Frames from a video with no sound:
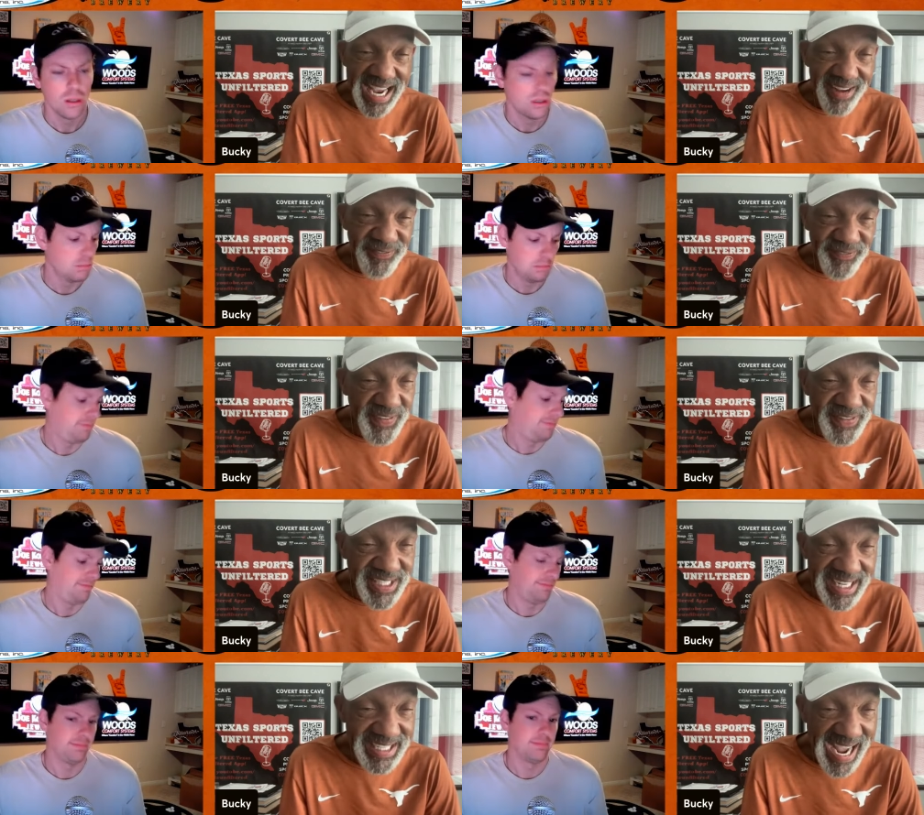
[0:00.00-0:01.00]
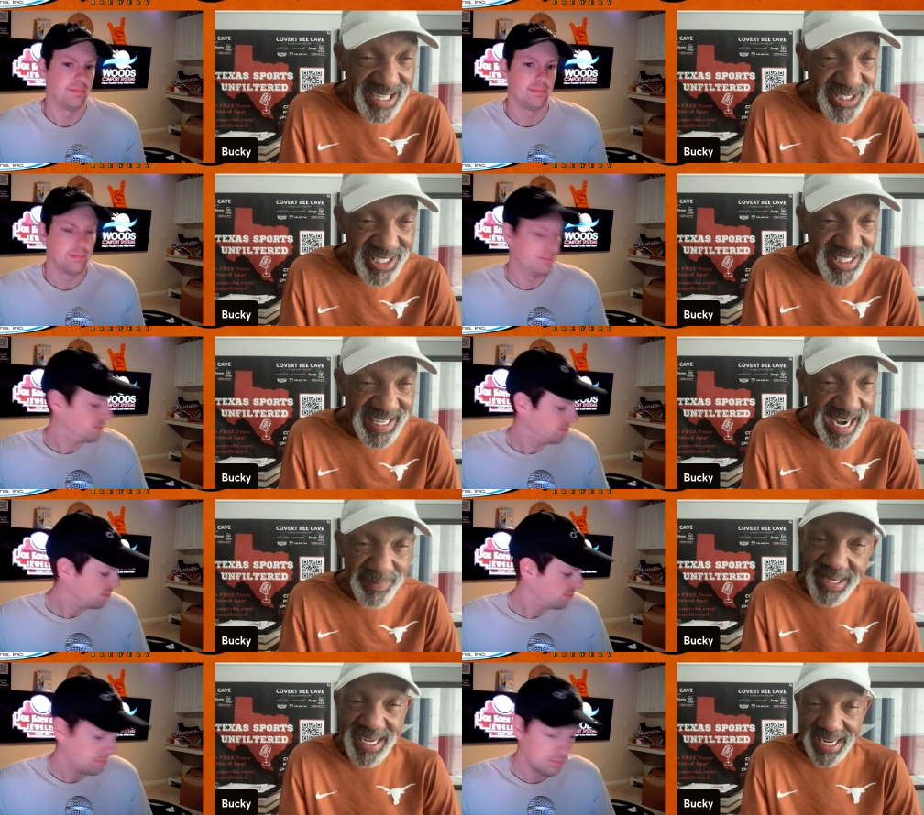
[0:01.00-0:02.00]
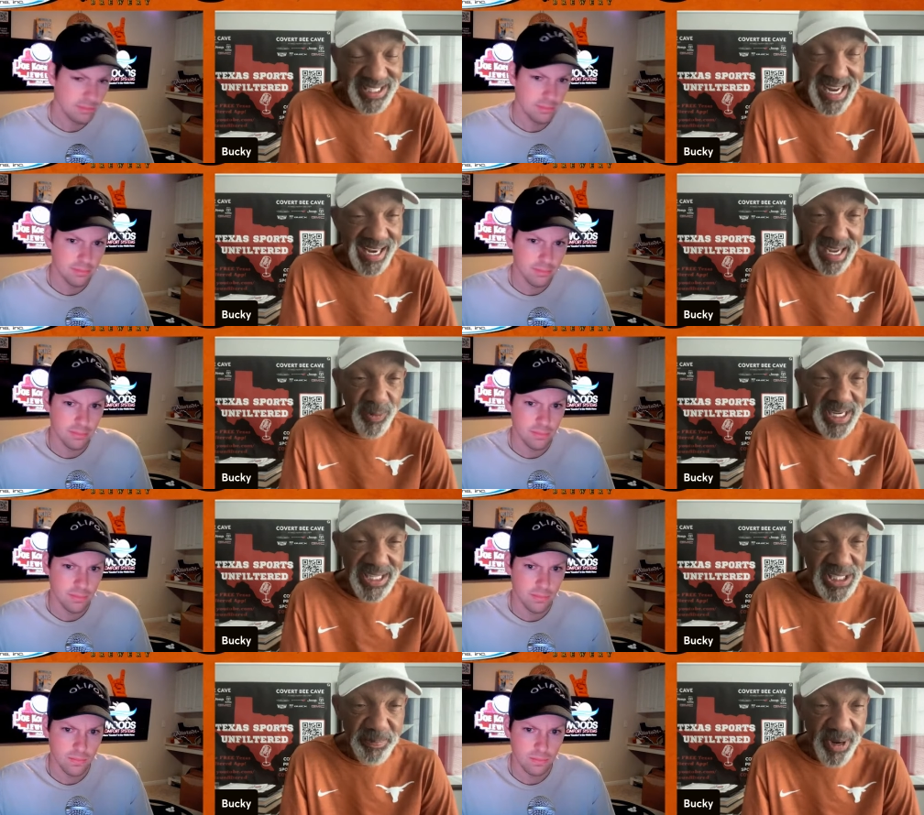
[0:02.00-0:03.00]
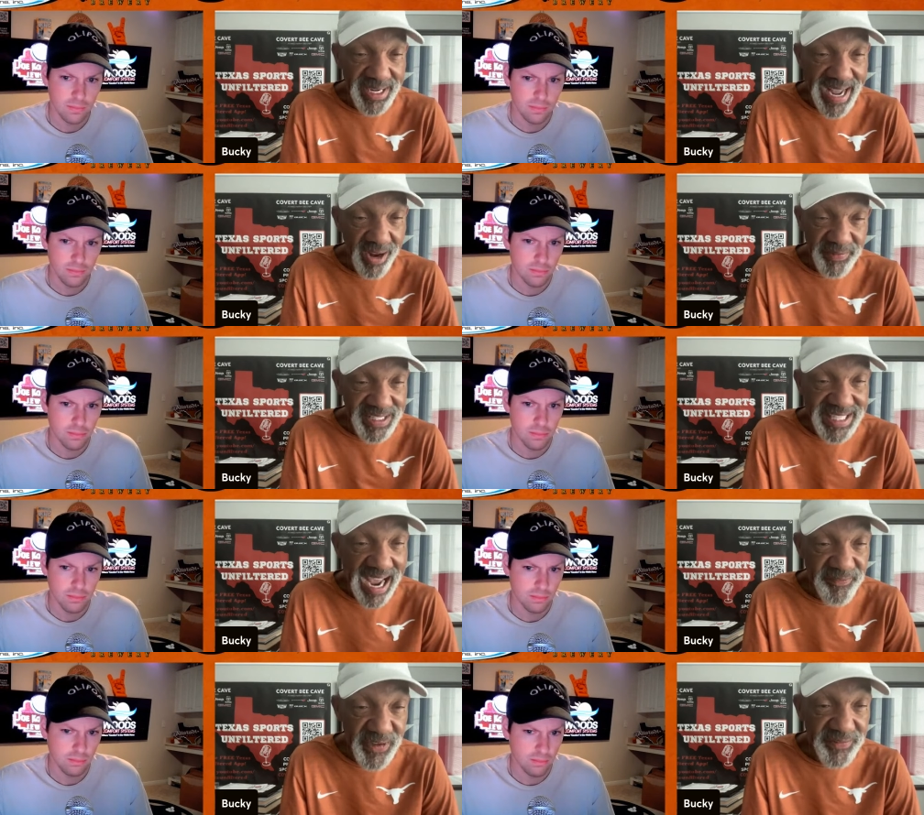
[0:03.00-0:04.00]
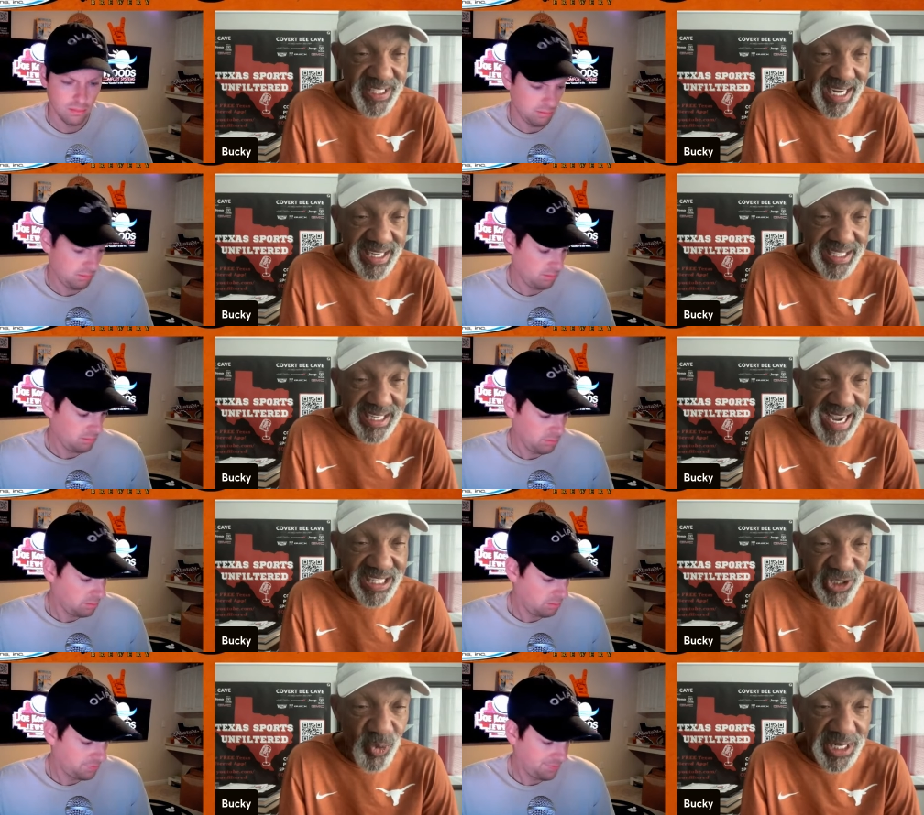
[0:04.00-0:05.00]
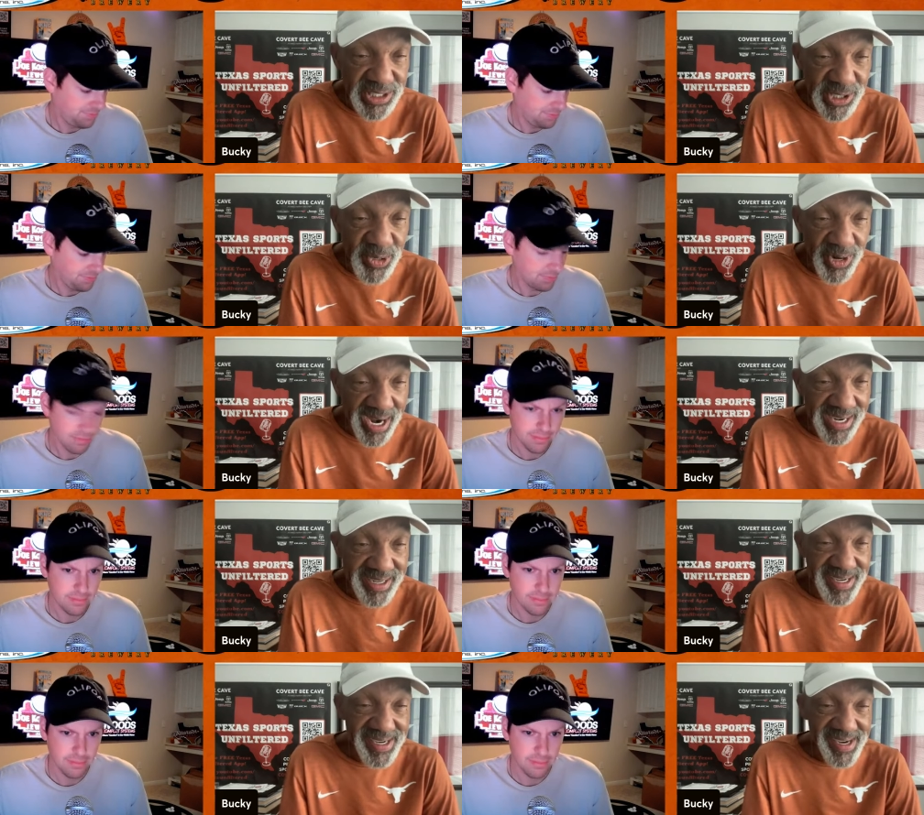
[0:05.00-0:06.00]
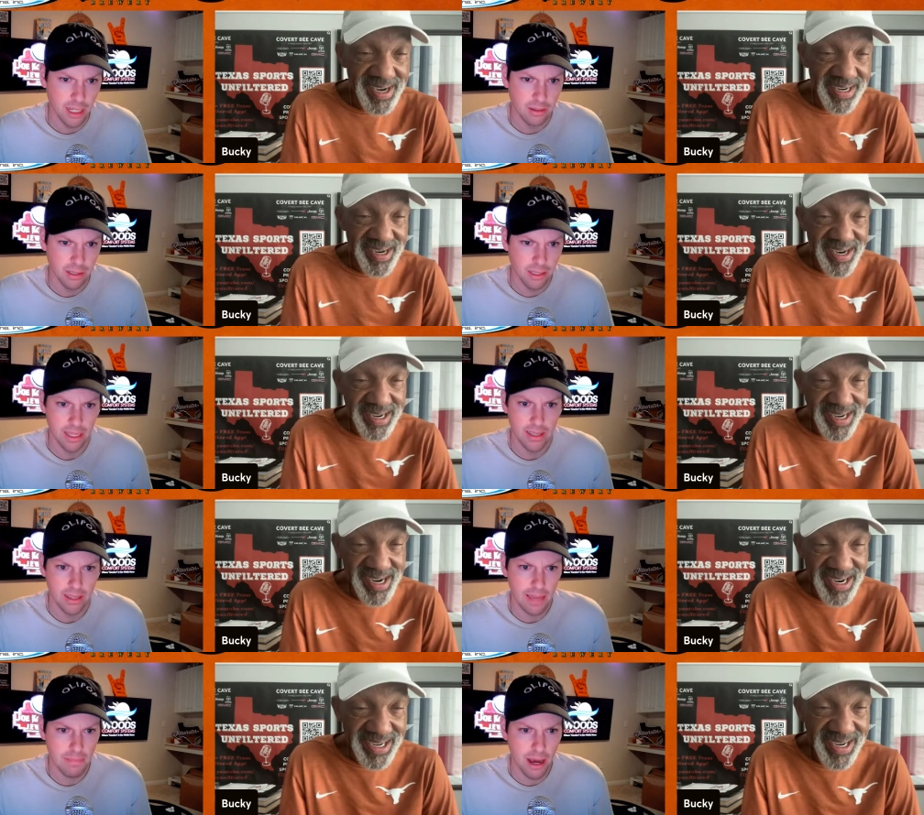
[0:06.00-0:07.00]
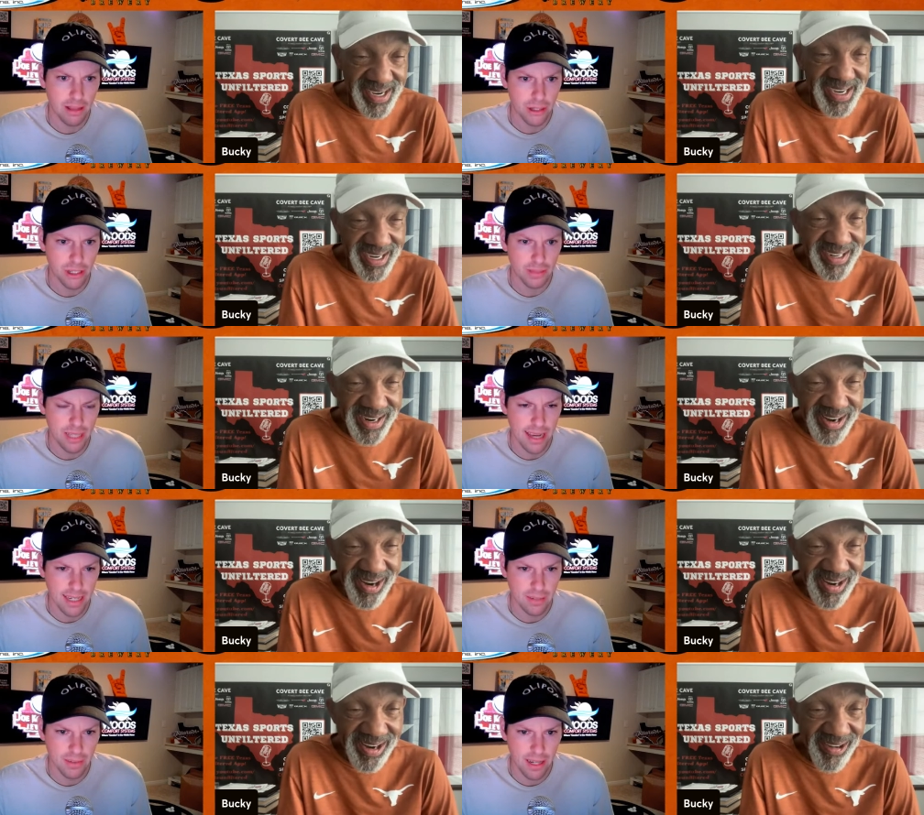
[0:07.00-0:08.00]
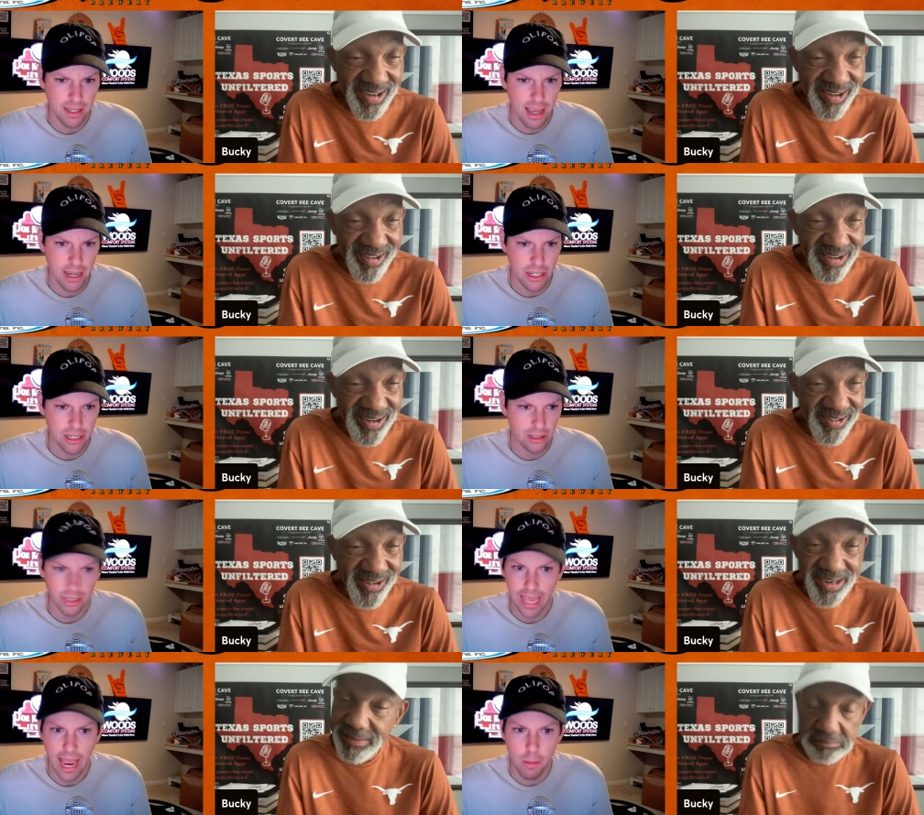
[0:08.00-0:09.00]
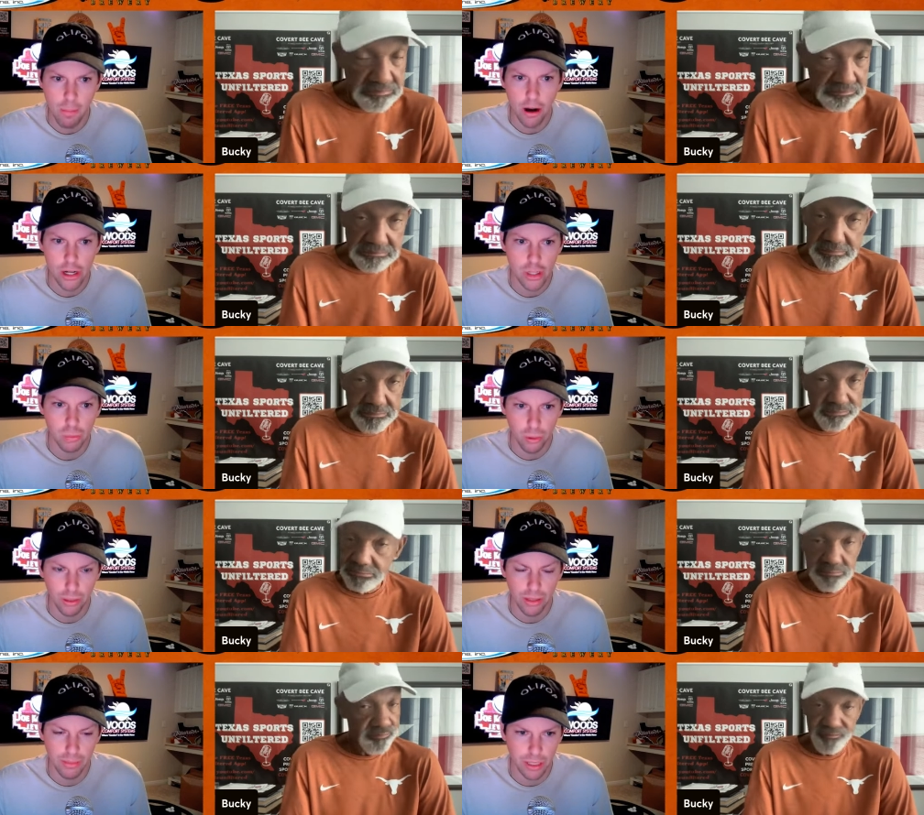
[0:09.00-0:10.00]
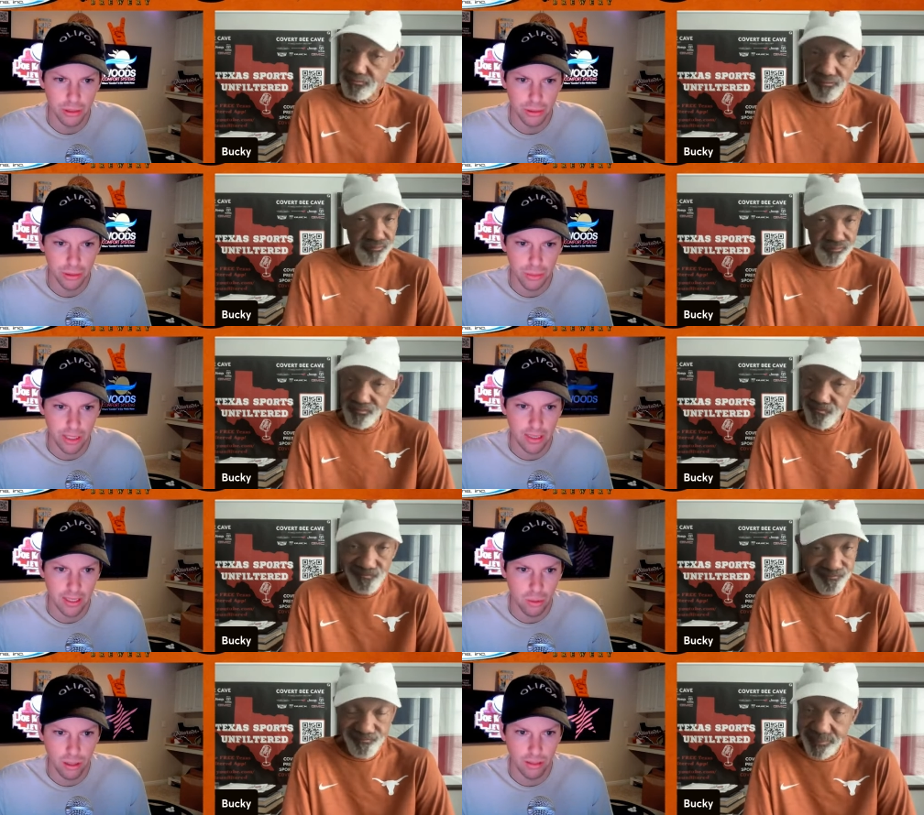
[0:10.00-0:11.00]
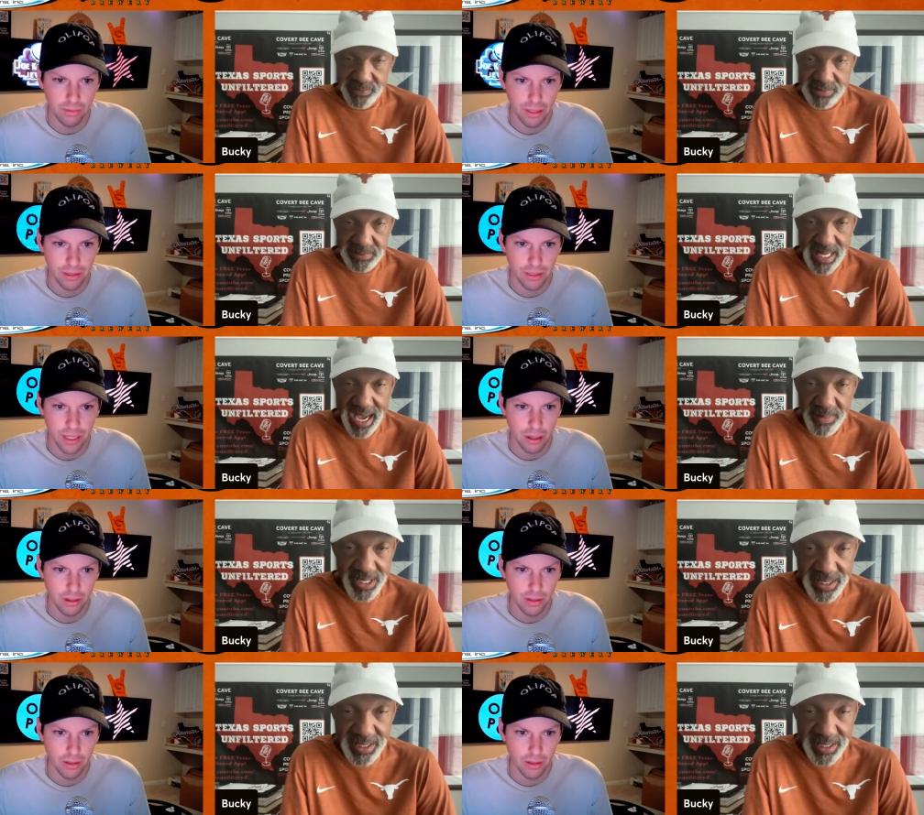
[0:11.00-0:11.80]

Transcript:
Speaker 1: got 15 catches in the game, it's not like we need to spread it out. If he's got 15, he can catch 22, right?
Speaker 2: No. Yeah, that bothered some Texas fans last year, like how much Worthy, Mitchell, and Whittington were on the field
Speaker 1: at all